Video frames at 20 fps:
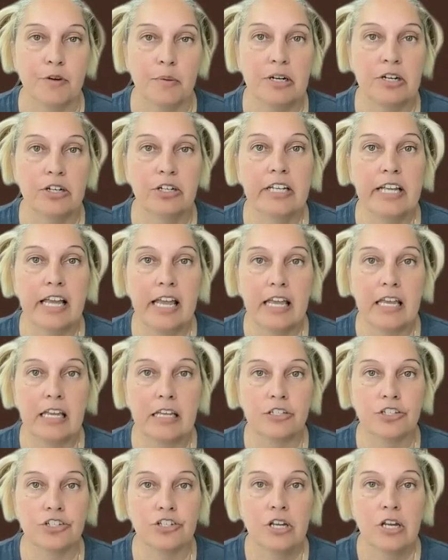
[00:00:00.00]
from an early
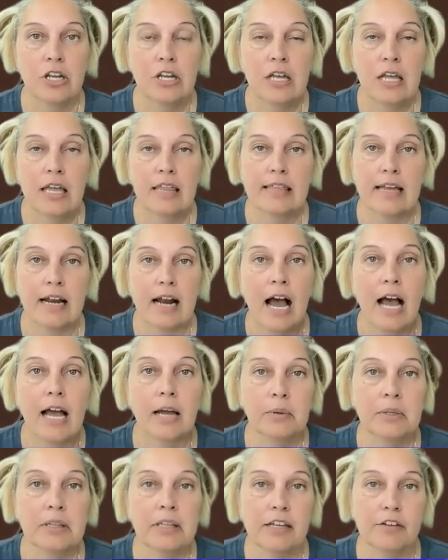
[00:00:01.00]
age that I
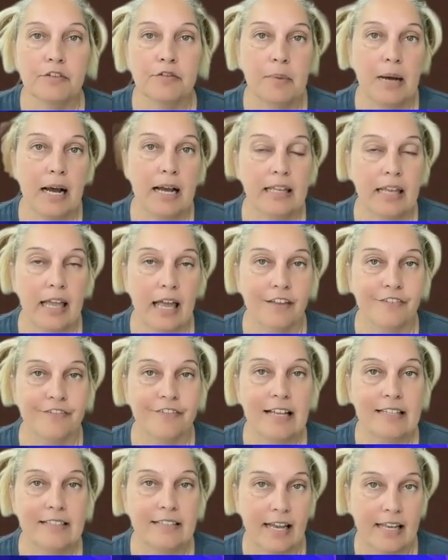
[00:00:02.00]
will live my life
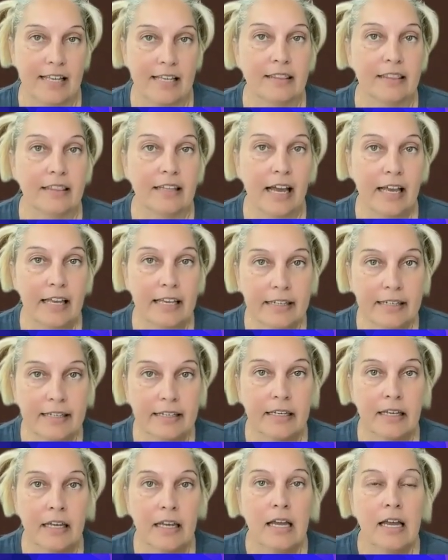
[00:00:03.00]
as I
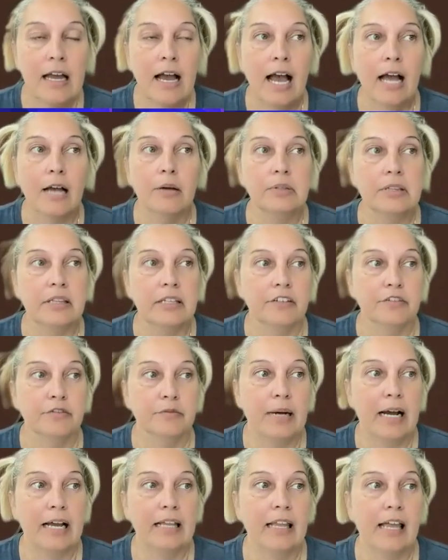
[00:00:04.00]
like, I will live
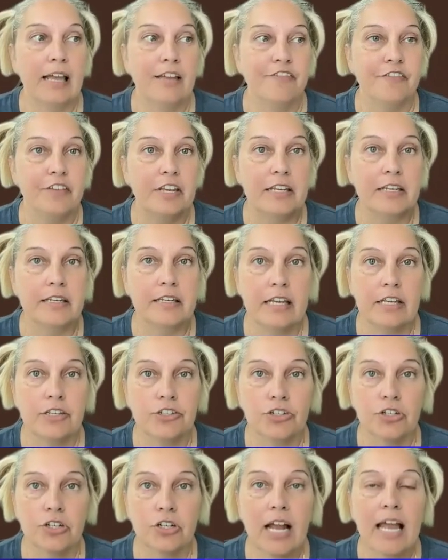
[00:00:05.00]
my life in
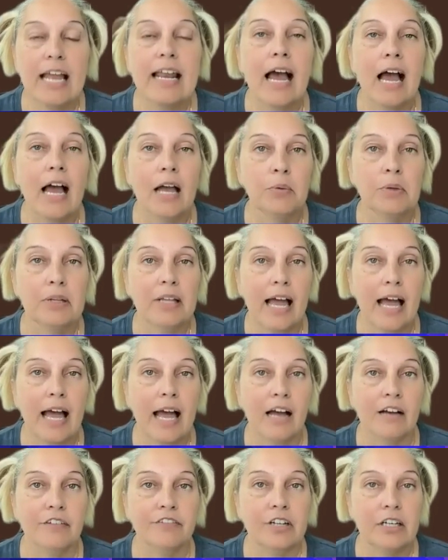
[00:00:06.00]
nature, and I will
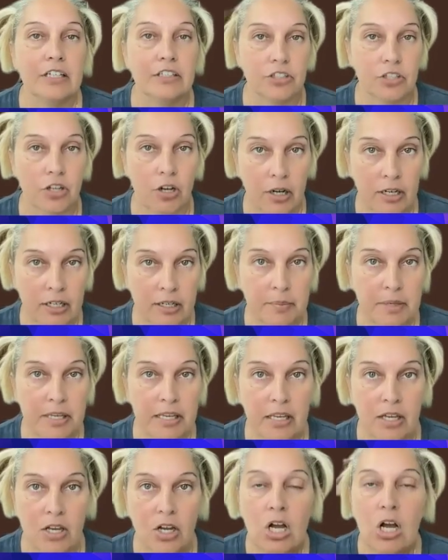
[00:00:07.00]
have
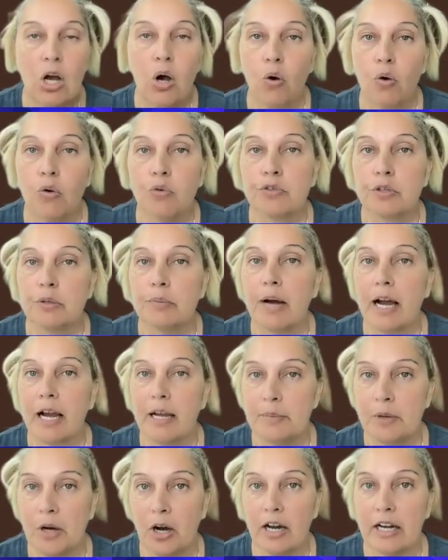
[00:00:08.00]
autonomy over
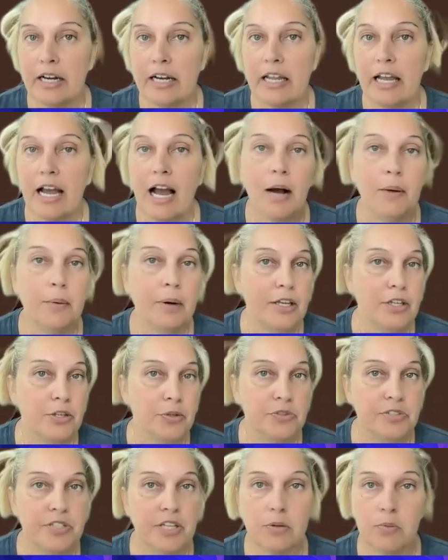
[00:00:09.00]
my body, how I
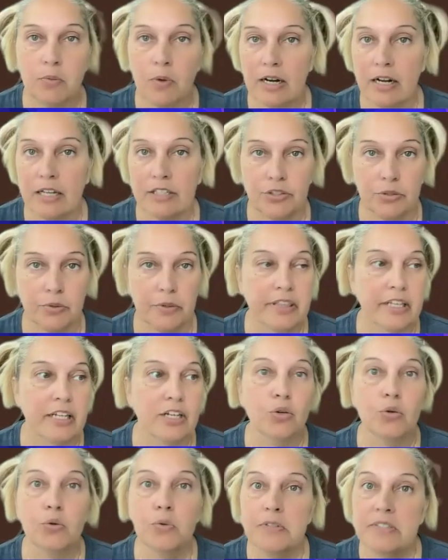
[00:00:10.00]
use it, what I do with it,
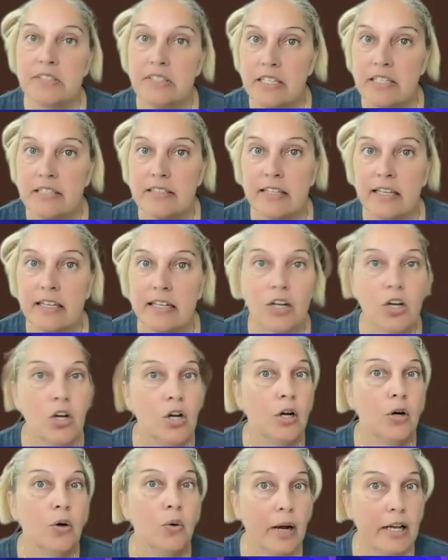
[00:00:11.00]
who sees it,
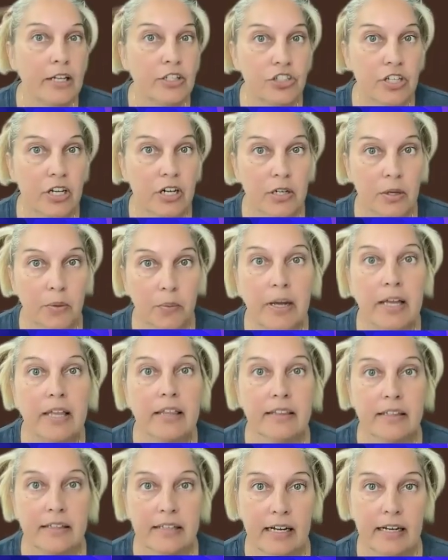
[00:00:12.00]
who I share it with,
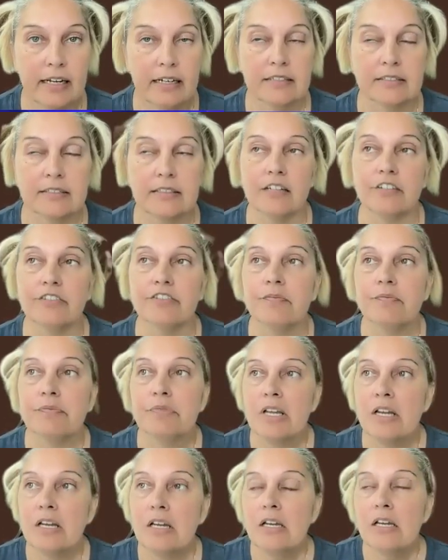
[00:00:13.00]
that kind of stuff.
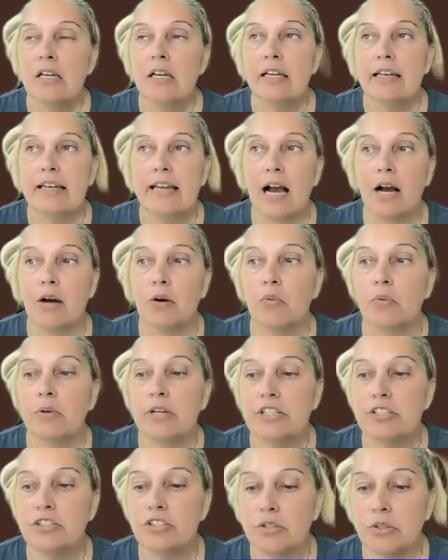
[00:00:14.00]
Now,
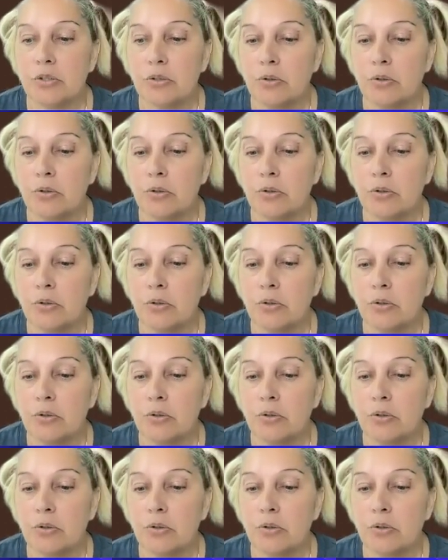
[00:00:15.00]
we